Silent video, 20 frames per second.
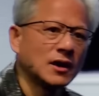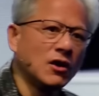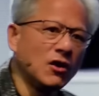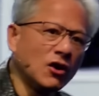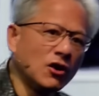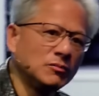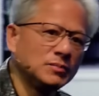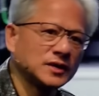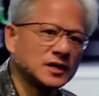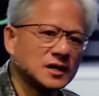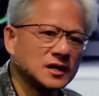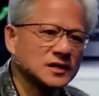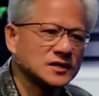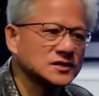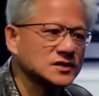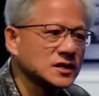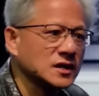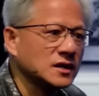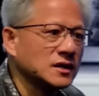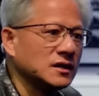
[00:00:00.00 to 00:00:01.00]
all
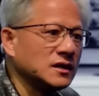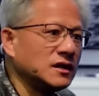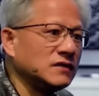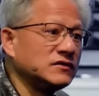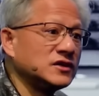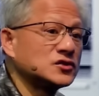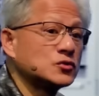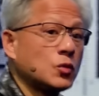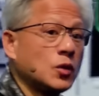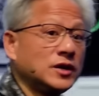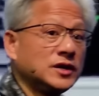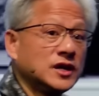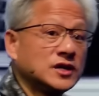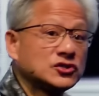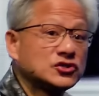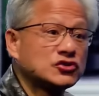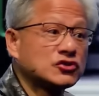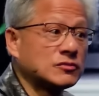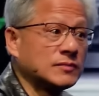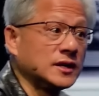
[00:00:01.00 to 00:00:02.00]
because of this one
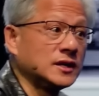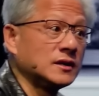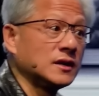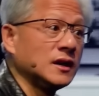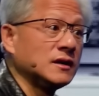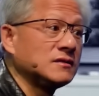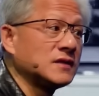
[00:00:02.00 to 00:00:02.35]
instrument